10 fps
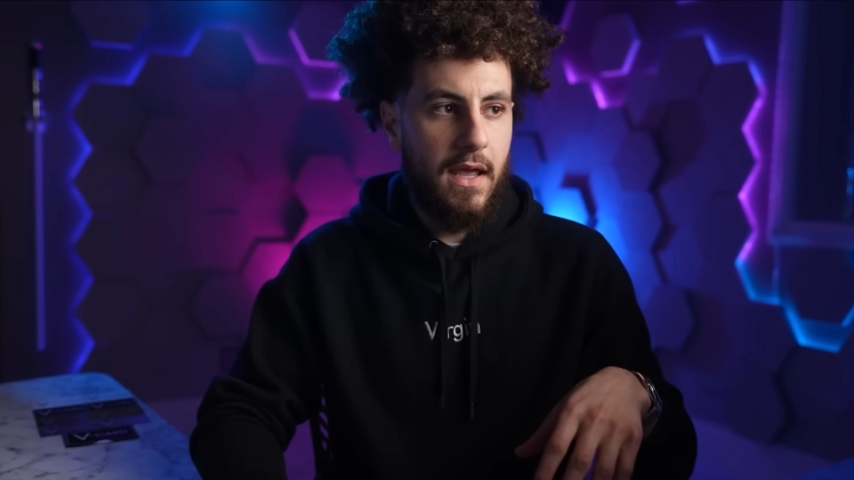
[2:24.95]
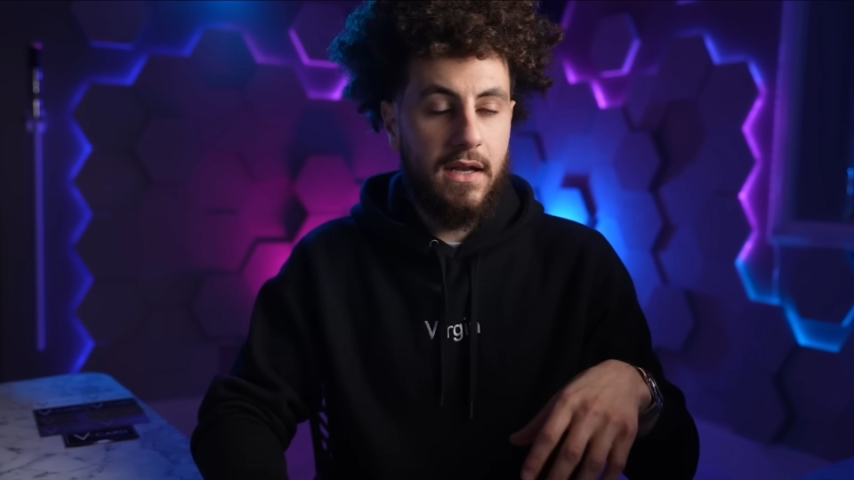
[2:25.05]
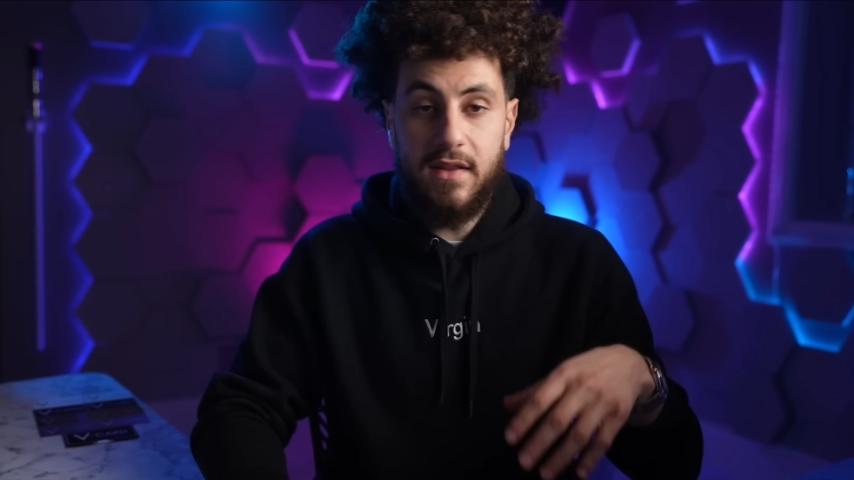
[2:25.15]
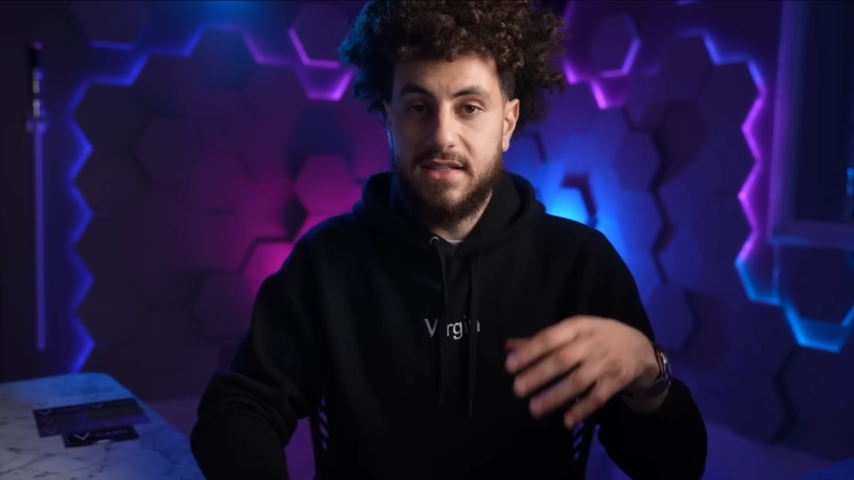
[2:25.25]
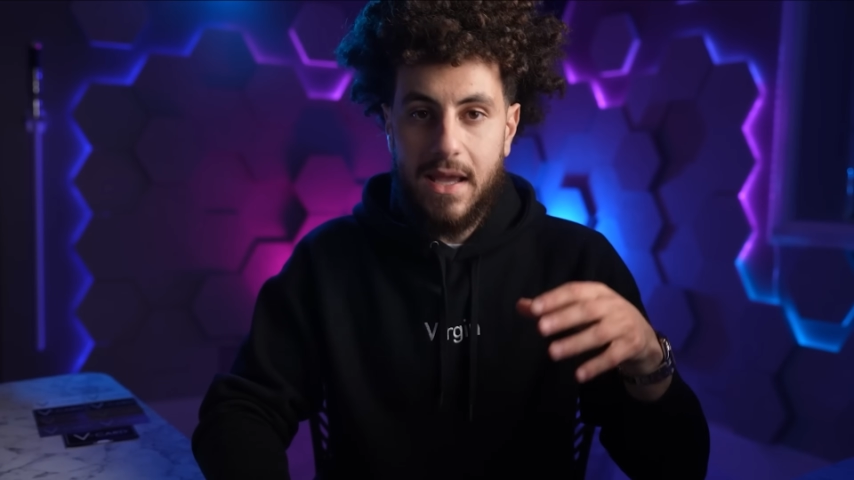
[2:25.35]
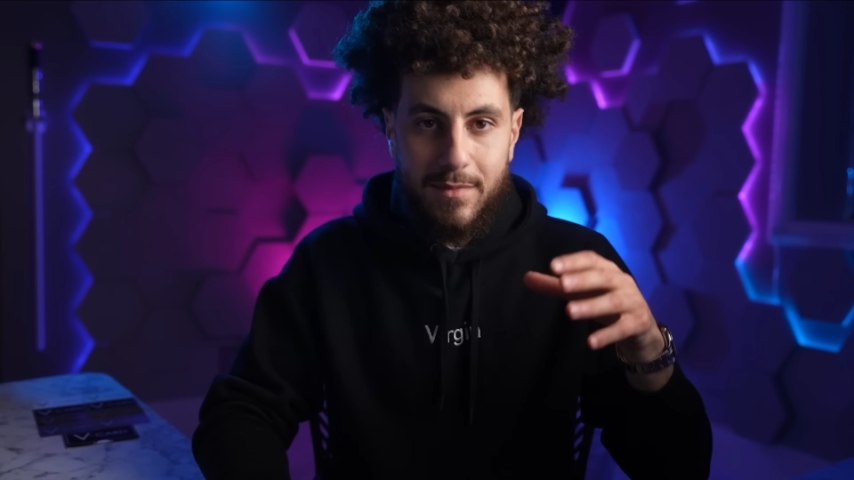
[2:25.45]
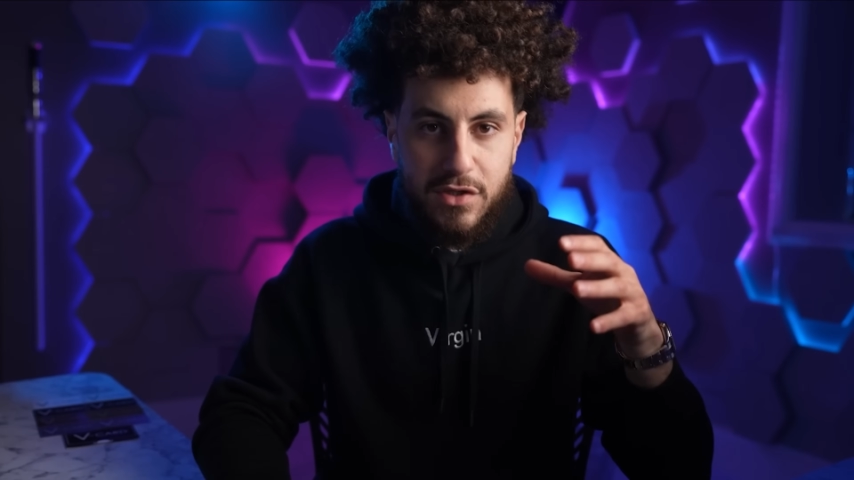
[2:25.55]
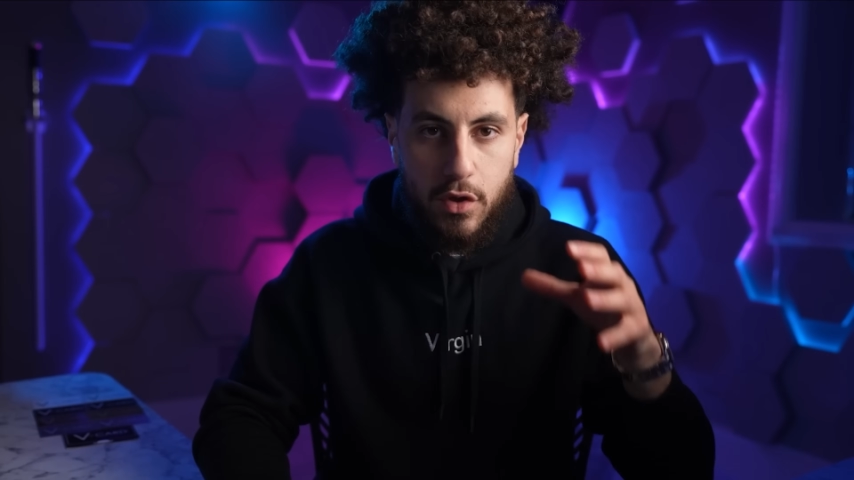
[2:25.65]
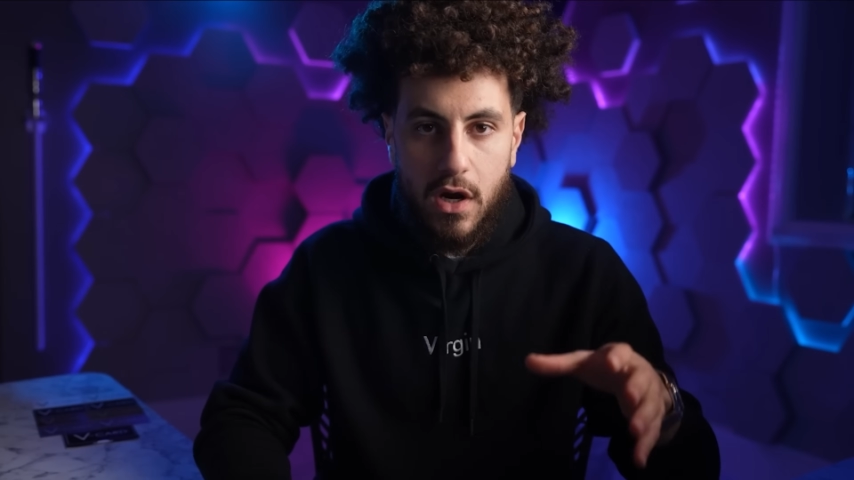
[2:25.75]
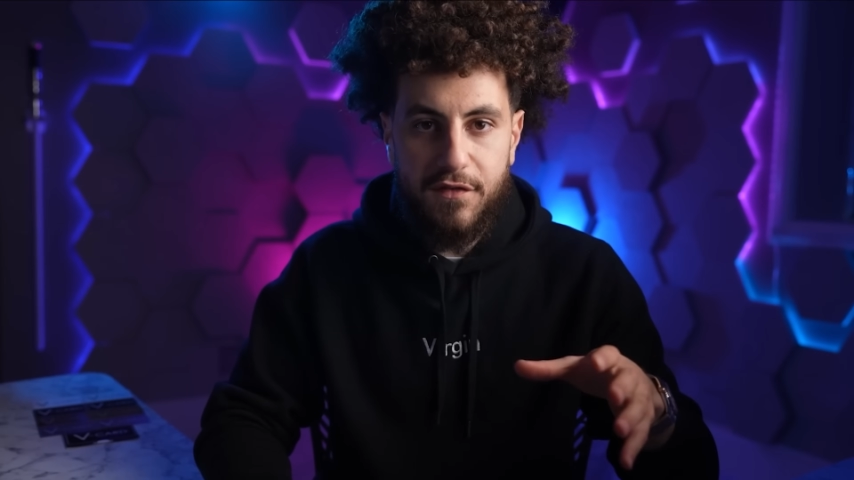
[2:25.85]
and in the same
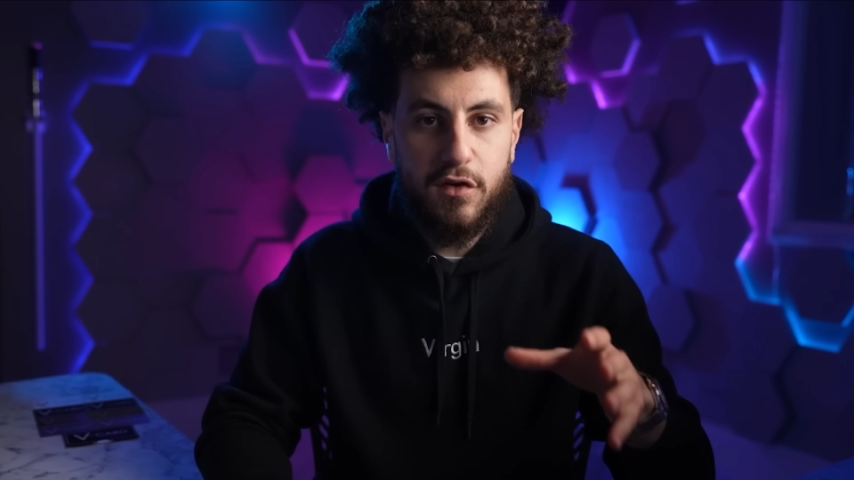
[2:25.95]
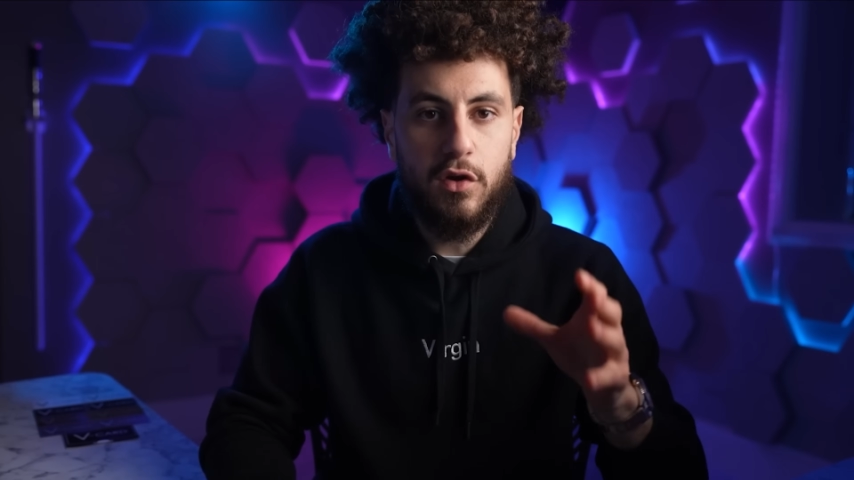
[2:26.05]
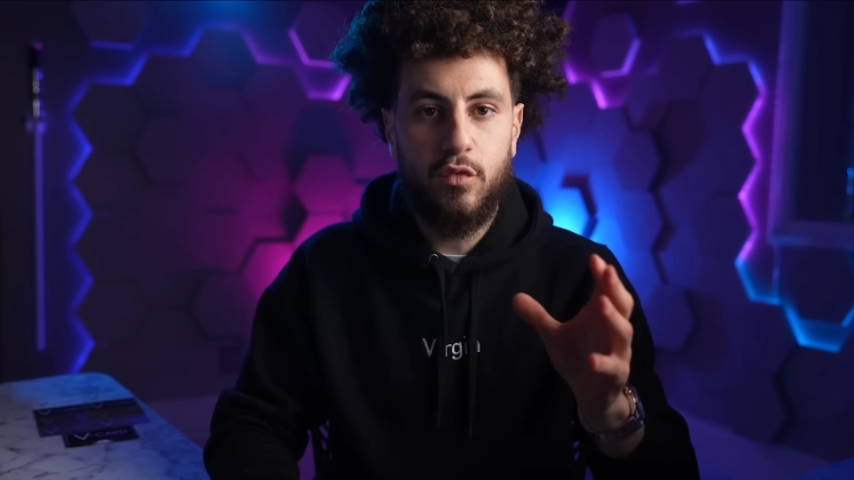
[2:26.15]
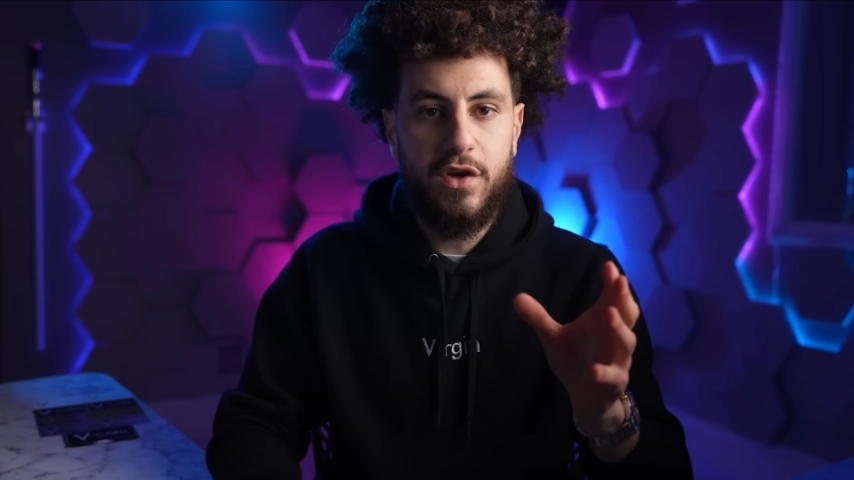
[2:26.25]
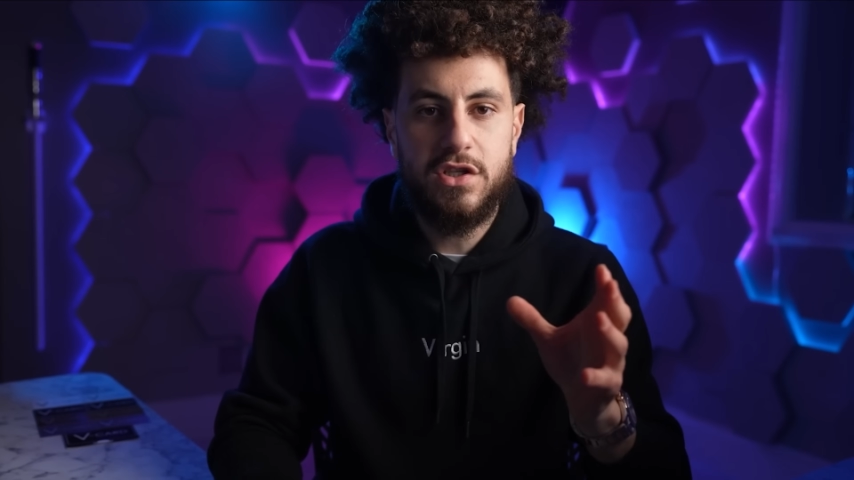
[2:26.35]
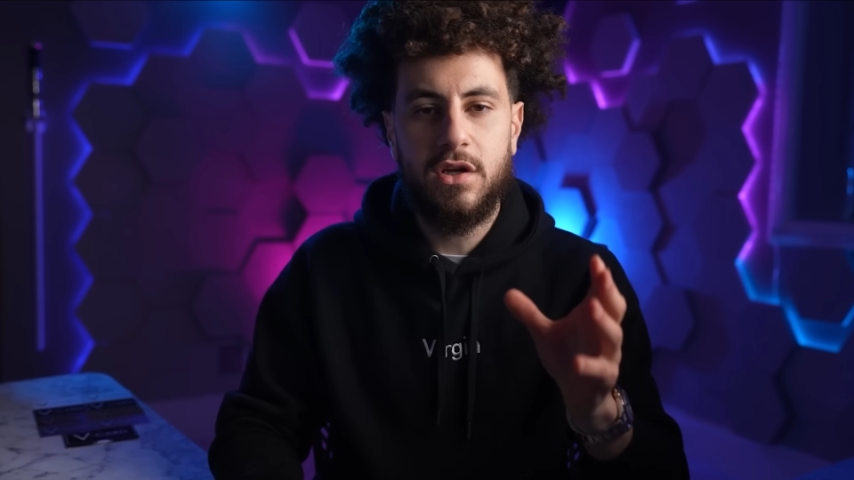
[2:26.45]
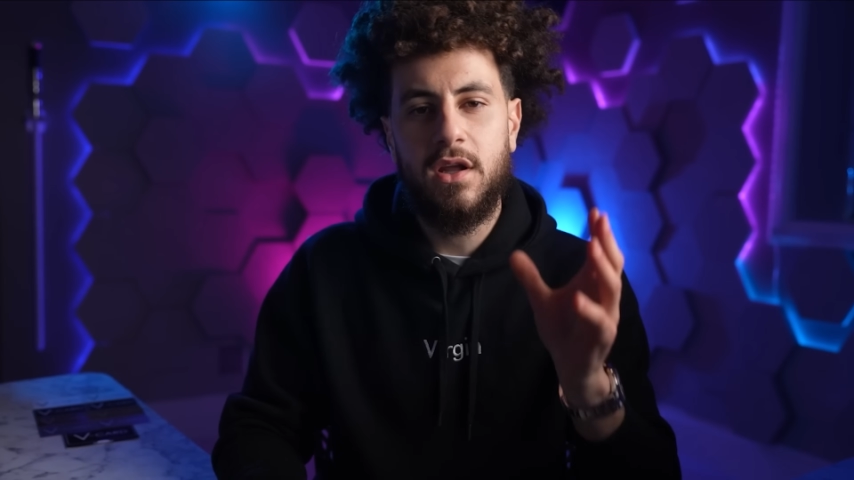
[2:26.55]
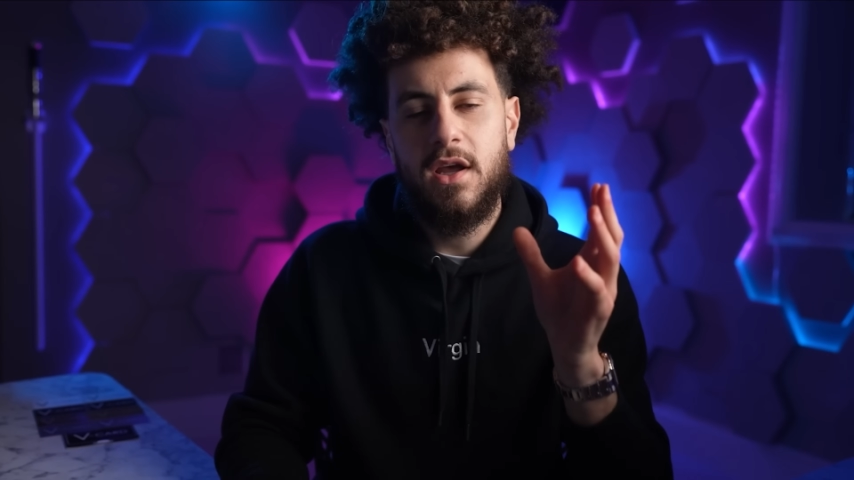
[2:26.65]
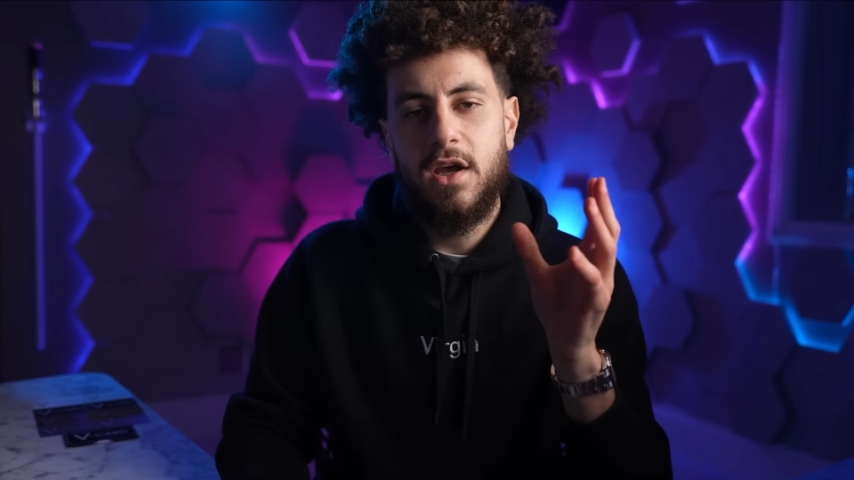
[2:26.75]
geographical region